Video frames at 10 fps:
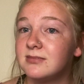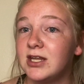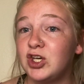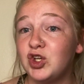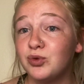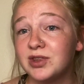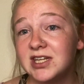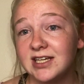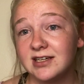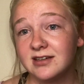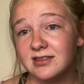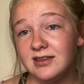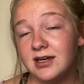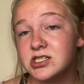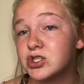and you think
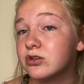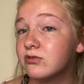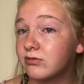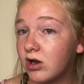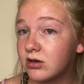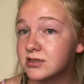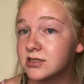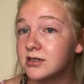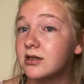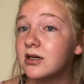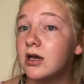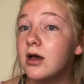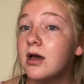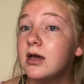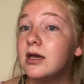that it's your fault,
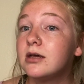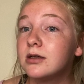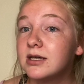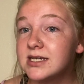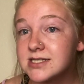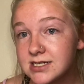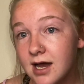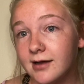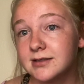it's not.